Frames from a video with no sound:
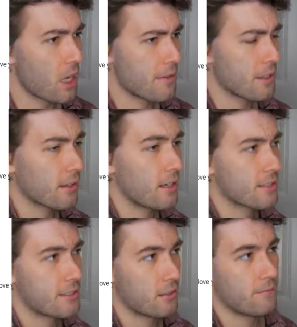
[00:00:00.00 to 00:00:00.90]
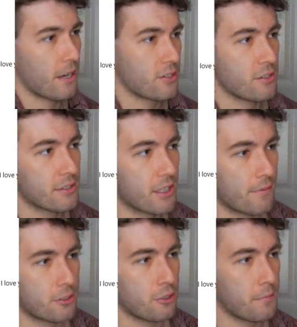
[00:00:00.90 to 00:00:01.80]
I think the next derivation
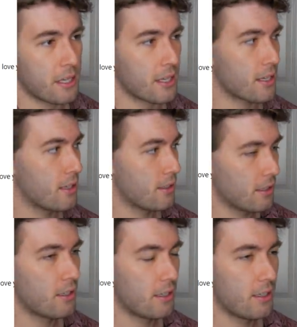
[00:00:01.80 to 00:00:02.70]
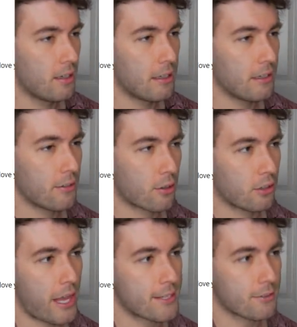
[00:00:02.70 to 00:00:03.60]
stuff should be either
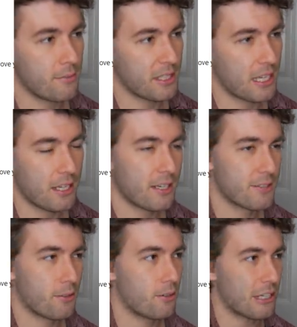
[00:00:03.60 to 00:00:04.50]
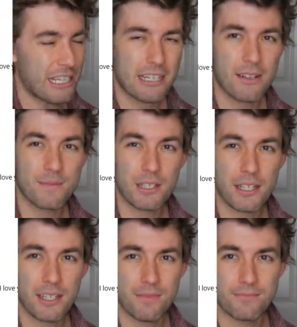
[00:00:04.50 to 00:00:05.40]
classical mechanics or E&M
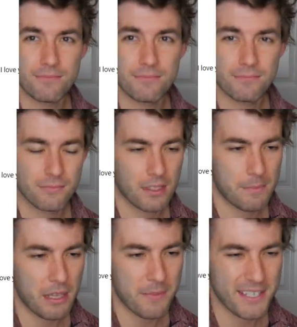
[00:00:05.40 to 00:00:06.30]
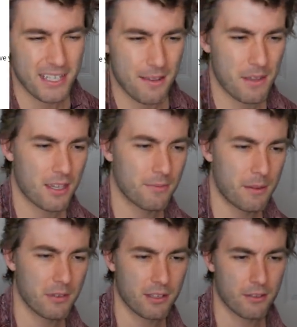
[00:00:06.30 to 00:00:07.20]
related. Maybe stat mech,
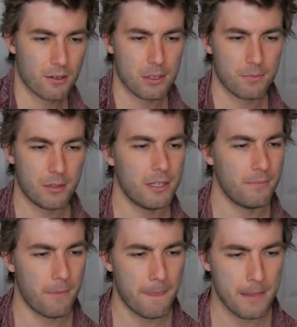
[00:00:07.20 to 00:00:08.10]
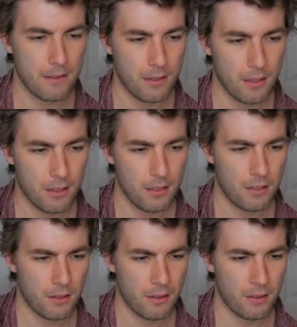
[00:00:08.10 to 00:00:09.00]
maybe like thermo, but
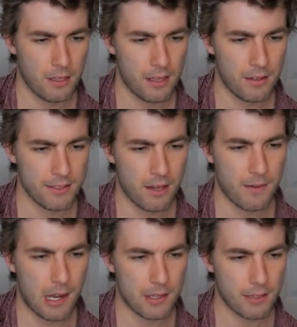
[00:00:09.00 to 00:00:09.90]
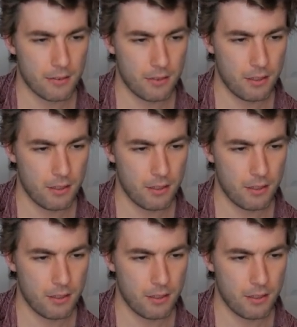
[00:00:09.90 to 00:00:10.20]
yeah, it's not a bad idea.